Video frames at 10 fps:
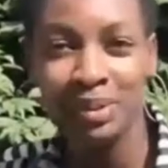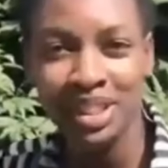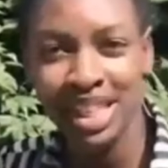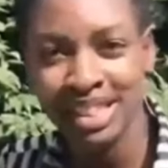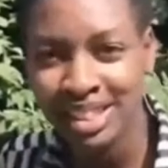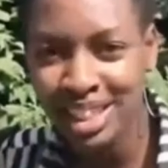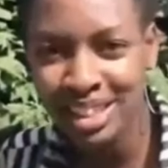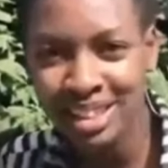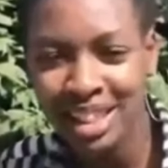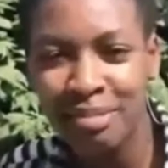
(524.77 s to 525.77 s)
I'm today's
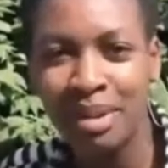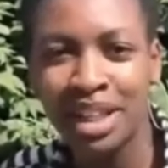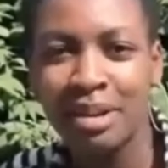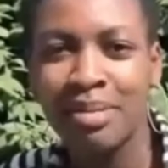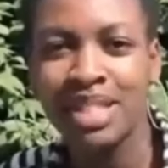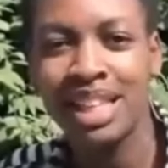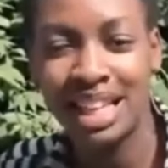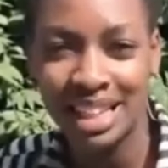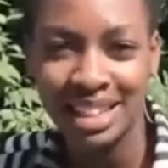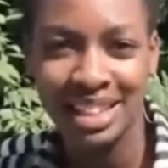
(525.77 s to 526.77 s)
guest, and my name is
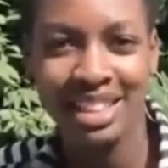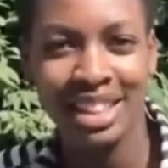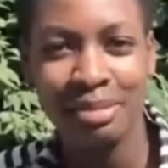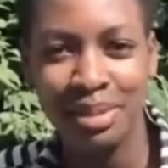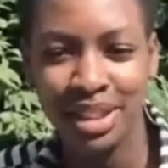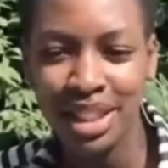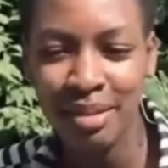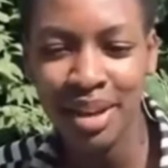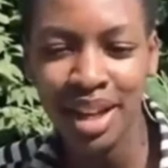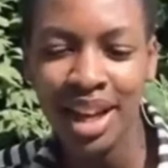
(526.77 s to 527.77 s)
Alice Islam
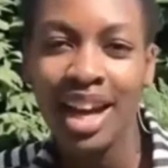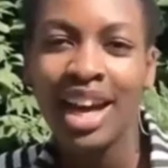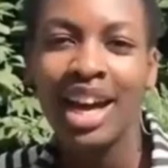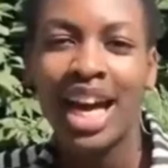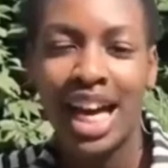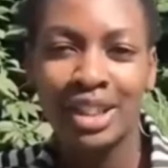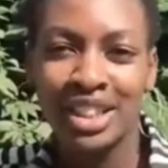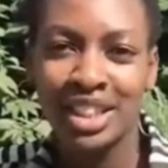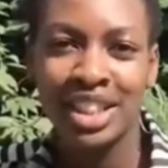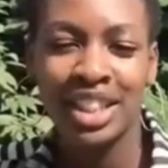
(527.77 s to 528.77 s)
Save. I
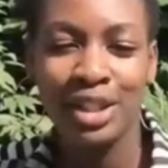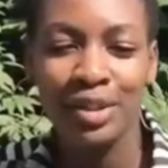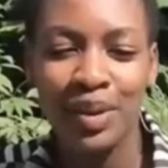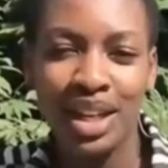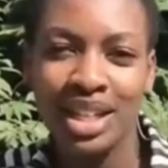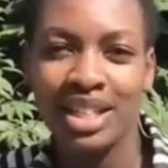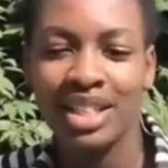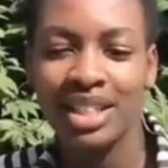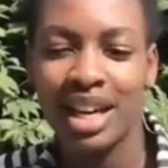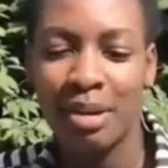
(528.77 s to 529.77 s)
study in the
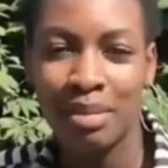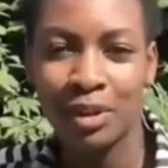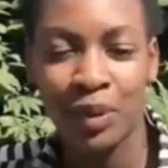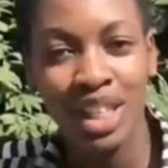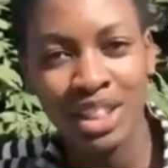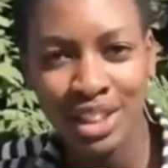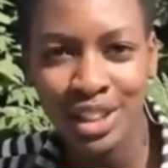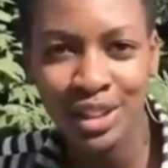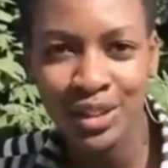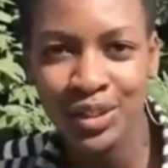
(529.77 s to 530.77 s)
US. I'm a
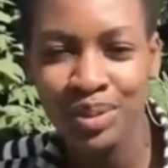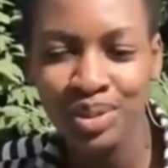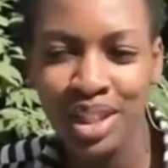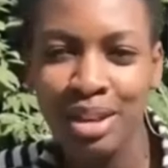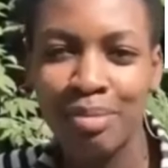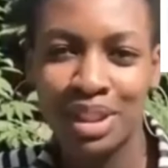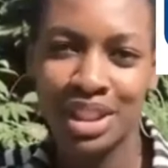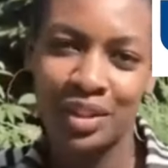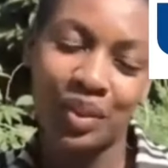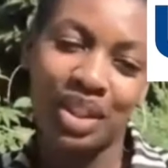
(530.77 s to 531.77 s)
rising junior
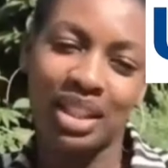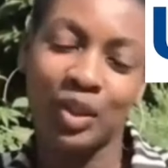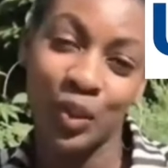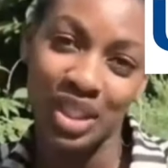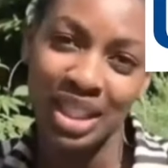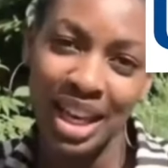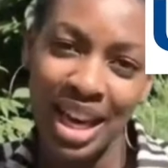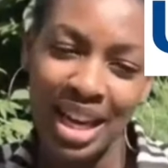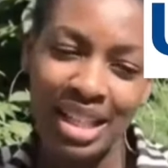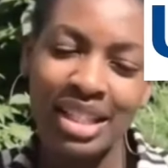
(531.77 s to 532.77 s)
majoring in
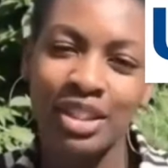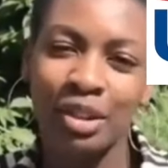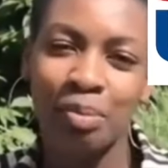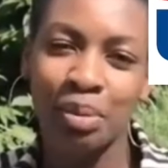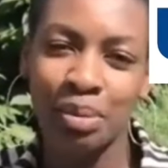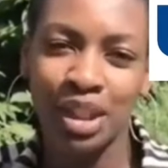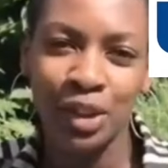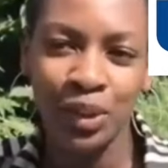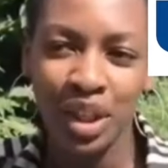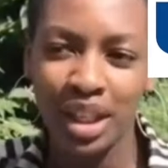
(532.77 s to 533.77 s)
neuroscience on
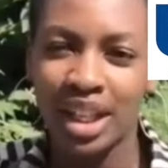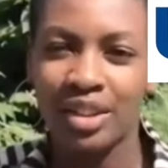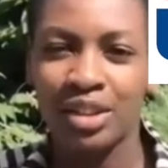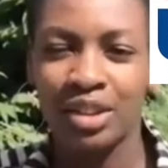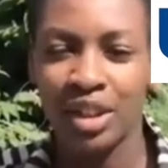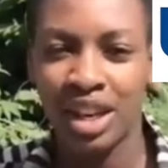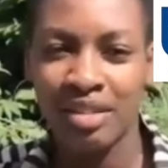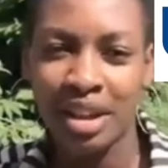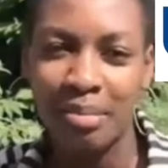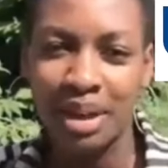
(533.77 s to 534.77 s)
pre-med track and also
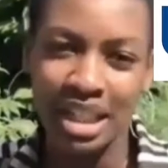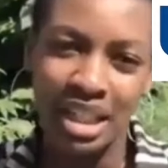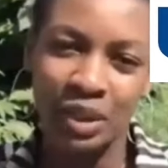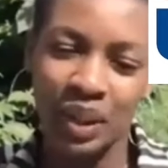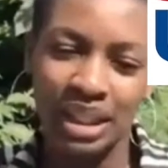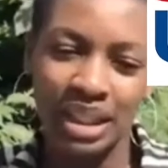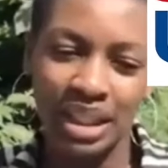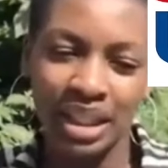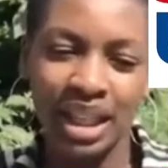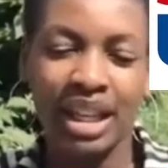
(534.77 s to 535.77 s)
having a minor in
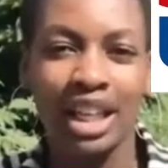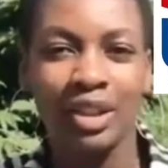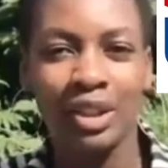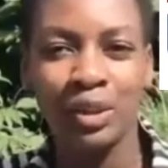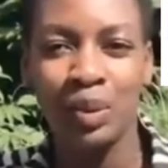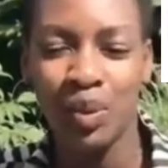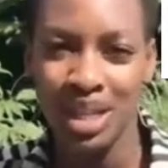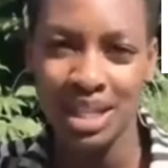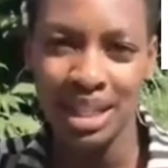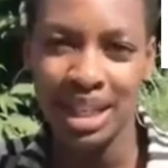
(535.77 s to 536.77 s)
writing, and I go to
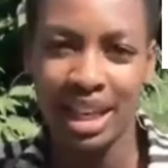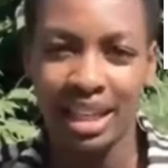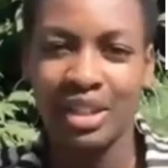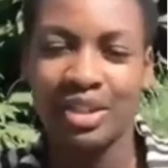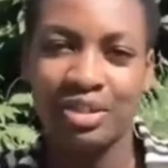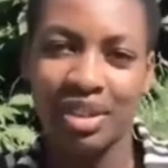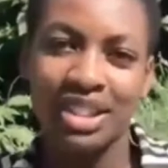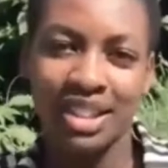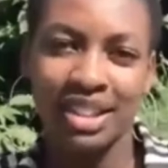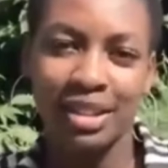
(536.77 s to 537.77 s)
Wesleyan
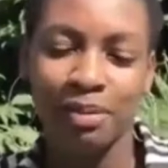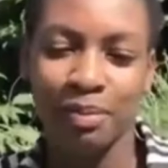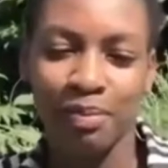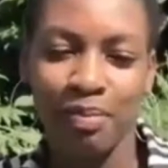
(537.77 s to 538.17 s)
University.